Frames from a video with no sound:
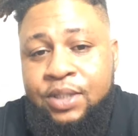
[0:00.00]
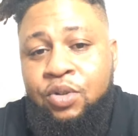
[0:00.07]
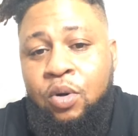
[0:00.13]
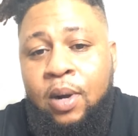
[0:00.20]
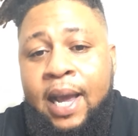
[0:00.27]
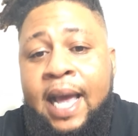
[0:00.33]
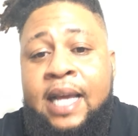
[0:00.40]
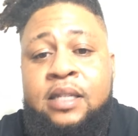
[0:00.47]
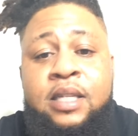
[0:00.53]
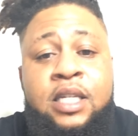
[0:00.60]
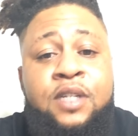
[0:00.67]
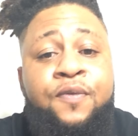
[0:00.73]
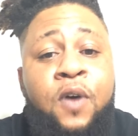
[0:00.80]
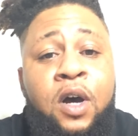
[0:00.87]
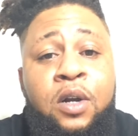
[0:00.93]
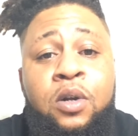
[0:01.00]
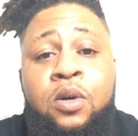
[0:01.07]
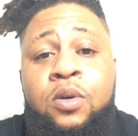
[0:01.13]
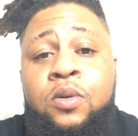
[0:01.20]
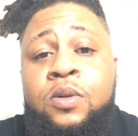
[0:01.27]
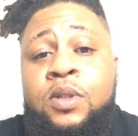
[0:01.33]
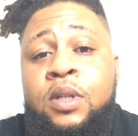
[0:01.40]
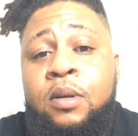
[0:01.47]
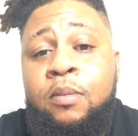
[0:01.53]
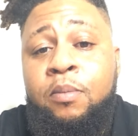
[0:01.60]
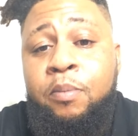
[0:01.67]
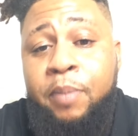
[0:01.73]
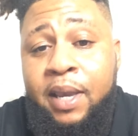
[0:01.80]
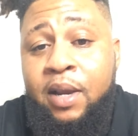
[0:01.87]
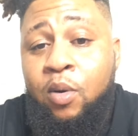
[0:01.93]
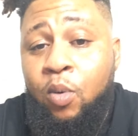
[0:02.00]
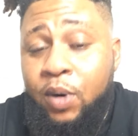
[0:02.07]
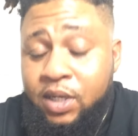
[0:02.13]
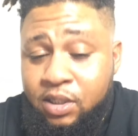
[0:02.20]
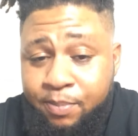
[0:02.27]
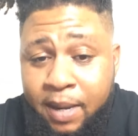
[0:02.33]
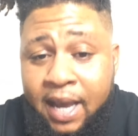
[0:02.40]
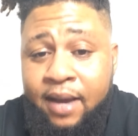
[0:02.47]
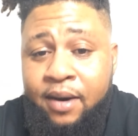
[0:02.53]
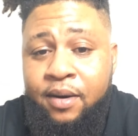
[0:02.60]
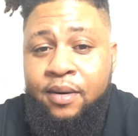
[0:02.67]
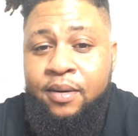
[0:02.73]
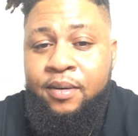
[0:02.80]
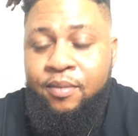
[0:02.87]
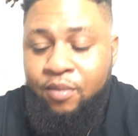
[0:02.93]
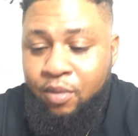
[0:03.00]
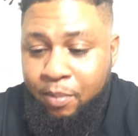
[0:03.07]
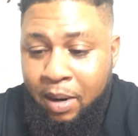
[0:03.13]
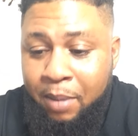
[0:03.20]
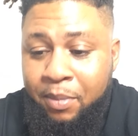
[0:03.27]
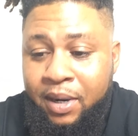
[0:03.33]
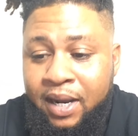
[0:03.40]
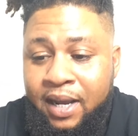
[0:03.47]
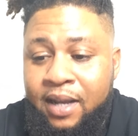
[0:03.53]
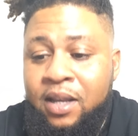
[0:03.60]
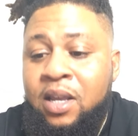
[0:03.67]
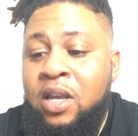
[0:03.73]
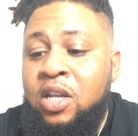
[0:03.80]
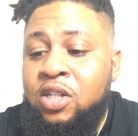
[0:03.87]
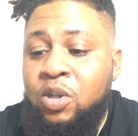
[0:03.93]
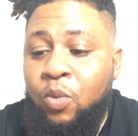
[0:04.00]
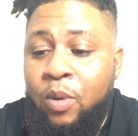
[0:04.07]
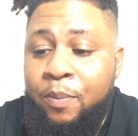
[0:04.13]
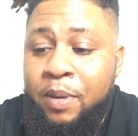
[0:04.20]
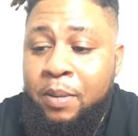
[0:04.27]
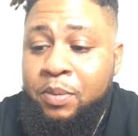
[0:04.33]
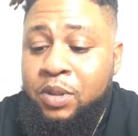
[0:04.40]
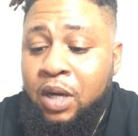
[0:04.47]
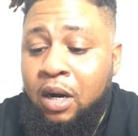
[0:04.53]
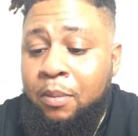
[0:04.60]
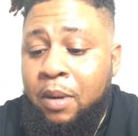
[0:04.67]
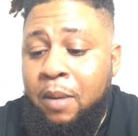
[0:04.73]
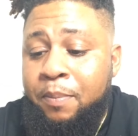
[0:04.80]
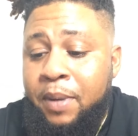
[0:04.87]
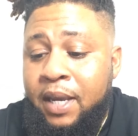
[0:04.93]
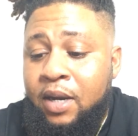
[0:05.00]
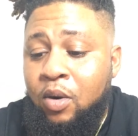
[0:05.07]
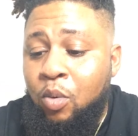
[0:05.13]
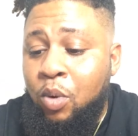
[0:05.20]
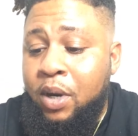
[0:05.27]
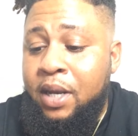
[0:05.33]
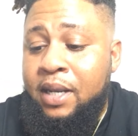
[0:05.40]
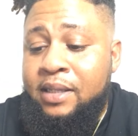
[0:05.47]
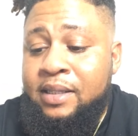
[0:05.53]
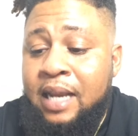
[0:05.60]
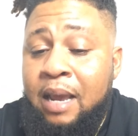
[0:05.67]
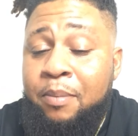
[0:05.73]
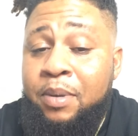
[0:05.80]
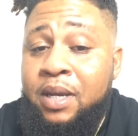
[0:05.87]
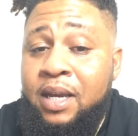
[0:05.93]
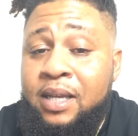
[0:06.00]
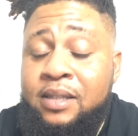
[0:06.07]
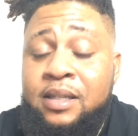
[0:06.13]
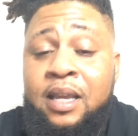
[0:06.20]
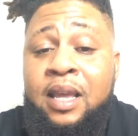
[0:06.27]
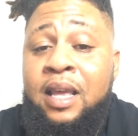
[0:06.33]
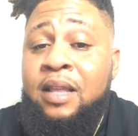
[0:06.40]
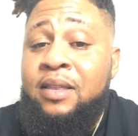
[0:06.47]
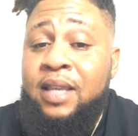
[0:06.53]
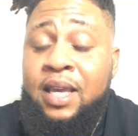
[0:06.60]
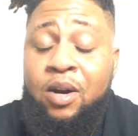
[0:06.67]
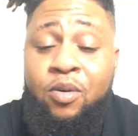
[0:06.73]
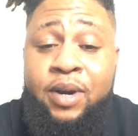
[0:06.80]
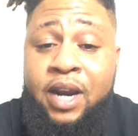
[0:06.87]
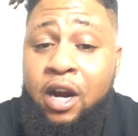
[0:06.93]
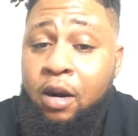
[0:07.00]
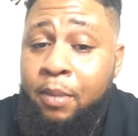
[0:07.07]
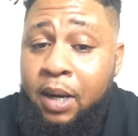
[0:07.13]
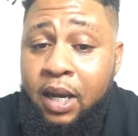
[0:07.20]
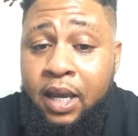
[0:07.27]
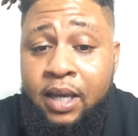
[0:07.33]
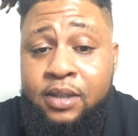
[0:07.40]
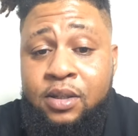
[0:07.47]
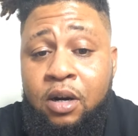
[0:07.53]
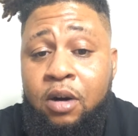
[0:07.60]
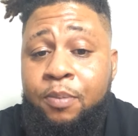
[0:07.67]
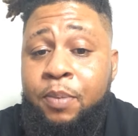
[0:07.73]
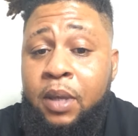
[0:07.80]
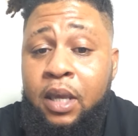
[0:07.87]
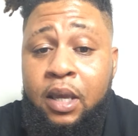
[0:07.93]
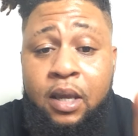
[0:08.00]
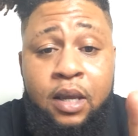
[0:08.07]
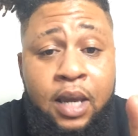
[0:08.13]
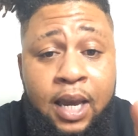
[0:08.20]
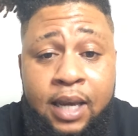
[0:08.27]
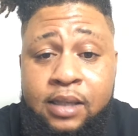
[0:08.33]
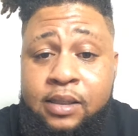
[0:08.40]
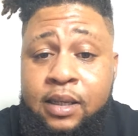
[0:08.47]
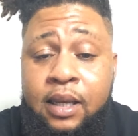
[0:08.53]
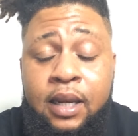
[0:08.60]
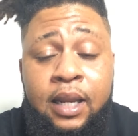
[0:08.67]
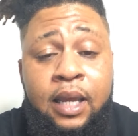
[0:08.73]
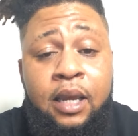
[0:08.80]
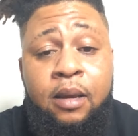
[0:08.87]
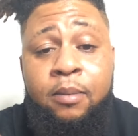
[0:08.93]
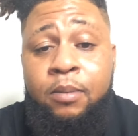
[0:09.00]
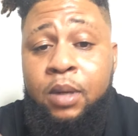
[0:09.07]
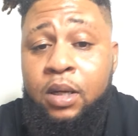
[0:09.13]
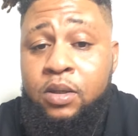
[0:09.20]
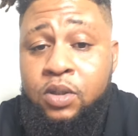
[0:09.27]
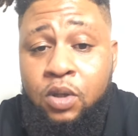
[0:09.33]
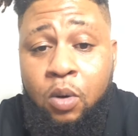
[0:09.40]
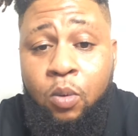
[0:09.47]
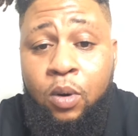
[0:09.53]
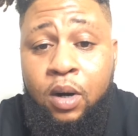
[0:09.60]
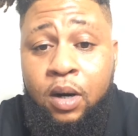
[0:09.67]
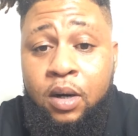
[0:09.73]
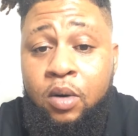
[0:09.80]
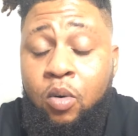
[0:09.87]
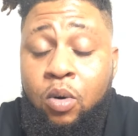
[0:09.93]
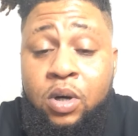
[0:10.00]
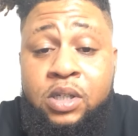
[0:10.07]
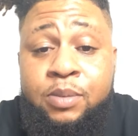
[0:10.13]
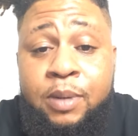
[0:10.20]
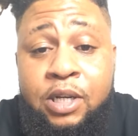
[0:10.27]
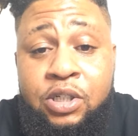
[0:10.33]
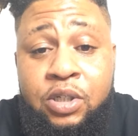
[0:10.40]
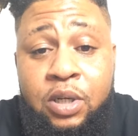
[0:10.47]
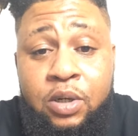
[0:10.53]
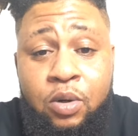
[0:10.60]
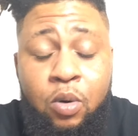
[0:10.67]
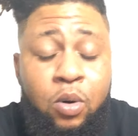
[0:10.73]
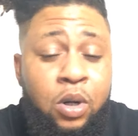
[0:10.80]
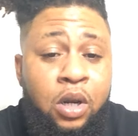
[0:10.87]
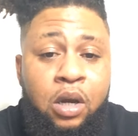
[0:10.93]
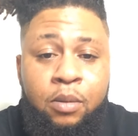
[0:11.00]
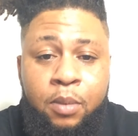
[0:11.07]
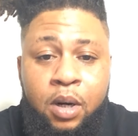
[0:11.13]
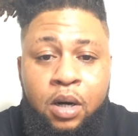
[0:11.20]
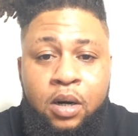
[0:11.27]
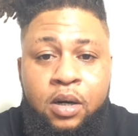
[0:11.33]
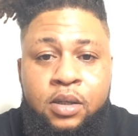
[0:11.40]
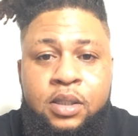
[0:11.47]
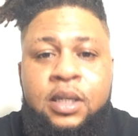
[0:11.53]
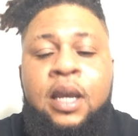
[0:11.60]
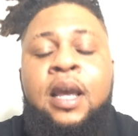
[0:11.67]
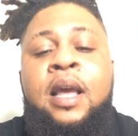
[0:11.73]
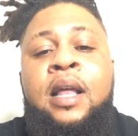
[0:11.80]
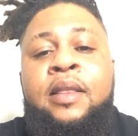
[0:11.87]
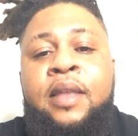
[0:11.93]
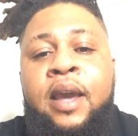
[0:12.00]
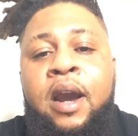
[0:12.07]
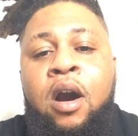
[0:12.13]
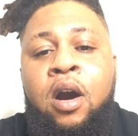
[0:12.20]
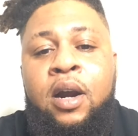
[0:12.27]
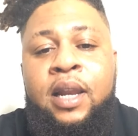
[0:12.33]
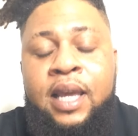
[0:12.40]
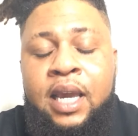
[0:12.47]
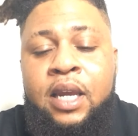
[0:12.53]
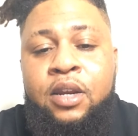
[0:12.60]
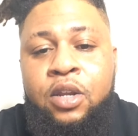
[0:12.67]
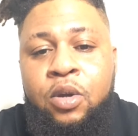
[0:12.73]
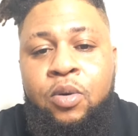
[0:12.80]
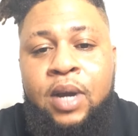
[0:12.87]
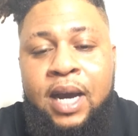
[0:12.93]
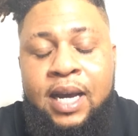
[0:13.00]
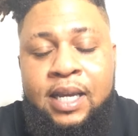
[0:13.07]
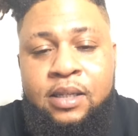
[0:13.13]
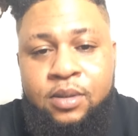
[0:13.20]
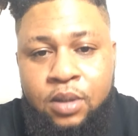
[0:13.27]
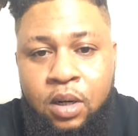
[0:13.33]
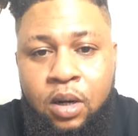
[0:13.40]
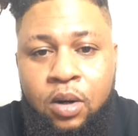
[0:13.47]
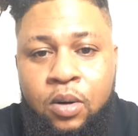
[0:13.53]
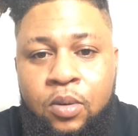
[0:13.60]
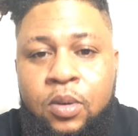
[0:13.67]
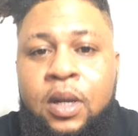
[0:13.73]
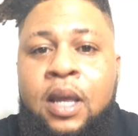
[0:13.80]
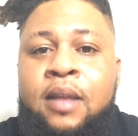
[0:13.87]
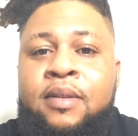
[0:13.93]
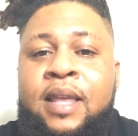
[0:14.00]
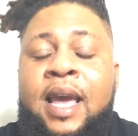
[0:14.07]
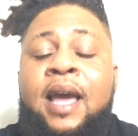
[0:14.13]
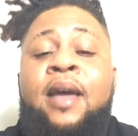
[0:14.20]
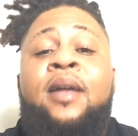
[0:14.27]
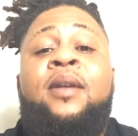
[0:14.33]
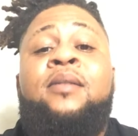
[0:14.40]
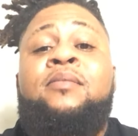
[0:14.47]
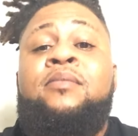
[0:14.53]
digital assets follows Bitcoin's pattern. Remember that. So when people talk about Bitcoin, it's not because they don't care about XRP, XLM, and so on, or especially Dogelon Mars. They are letting you guys know that